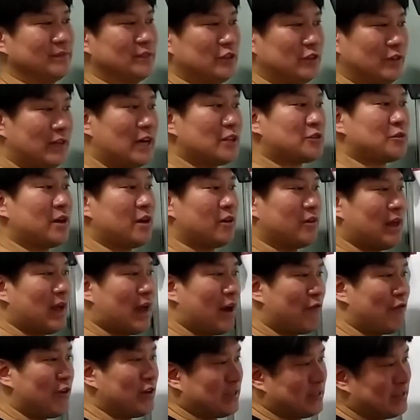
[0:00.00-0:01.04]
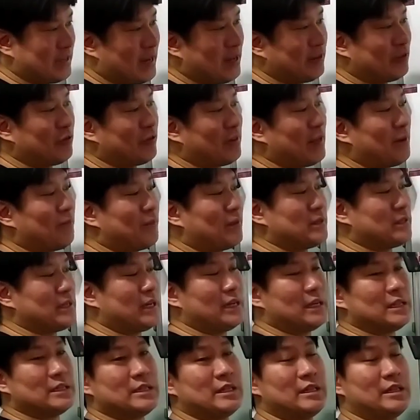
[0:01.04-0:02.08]
So that's why on the average it's 8 to
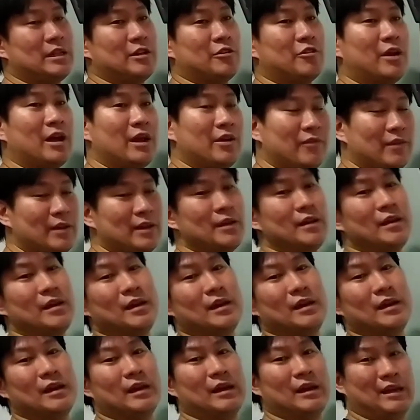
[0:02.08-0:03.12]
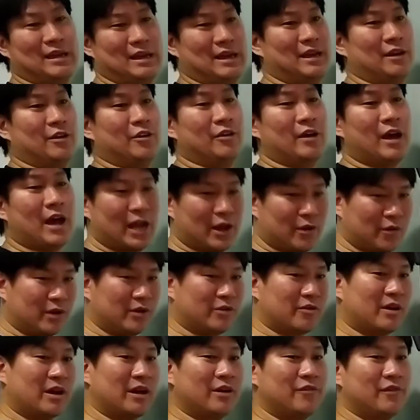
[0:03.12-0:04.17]
10% in city driving and on highway
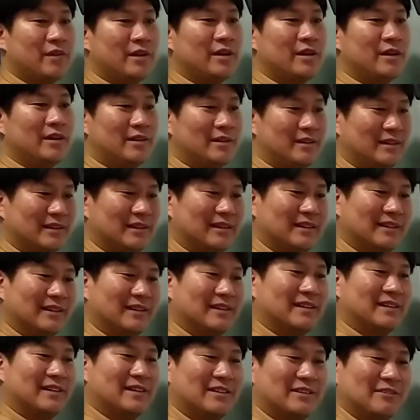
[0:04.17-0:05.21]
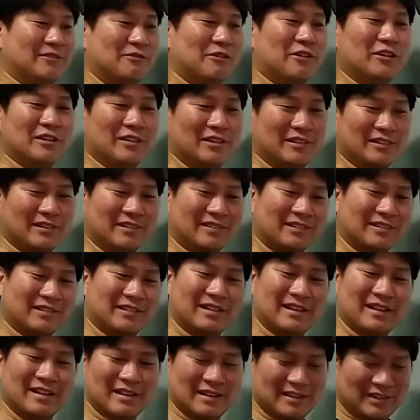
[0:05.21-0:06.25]
driving uh,
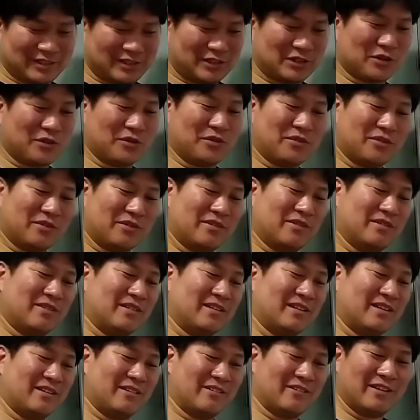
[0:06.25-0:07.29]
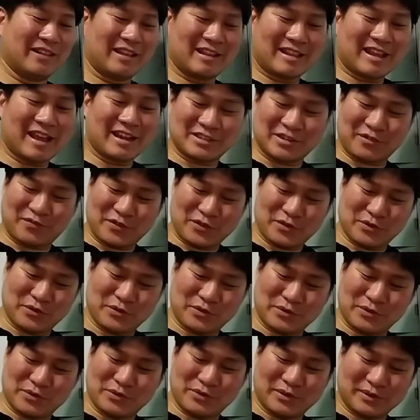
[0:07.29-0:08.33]
will show we'll attach a
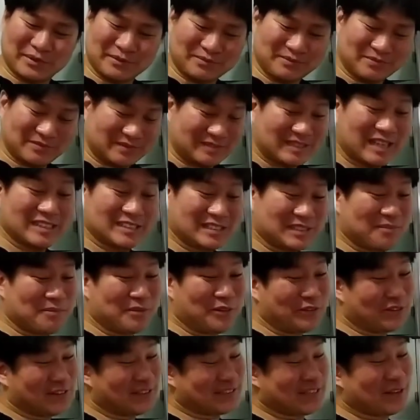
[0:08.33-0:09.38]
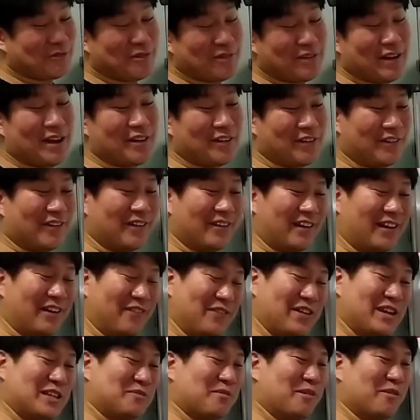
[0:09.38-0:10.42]
few testimonials that we had on our
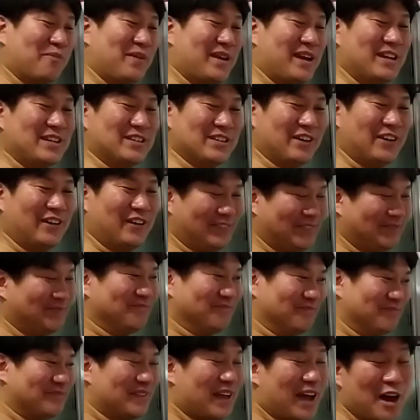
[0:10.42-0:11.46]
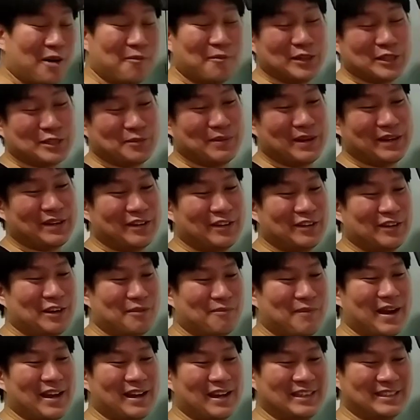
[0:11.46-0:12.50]
Facebook page on how much better
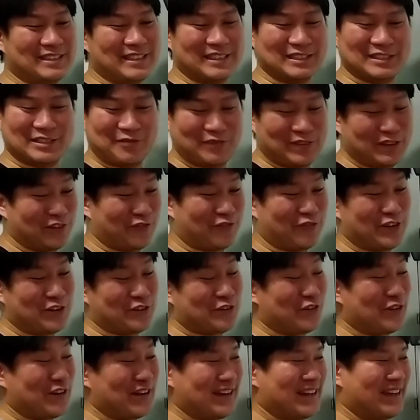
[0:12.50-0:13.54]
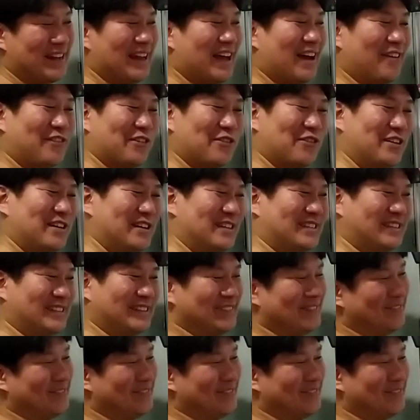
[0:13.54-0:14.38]
their mileage is. Feel free to read it afterwards.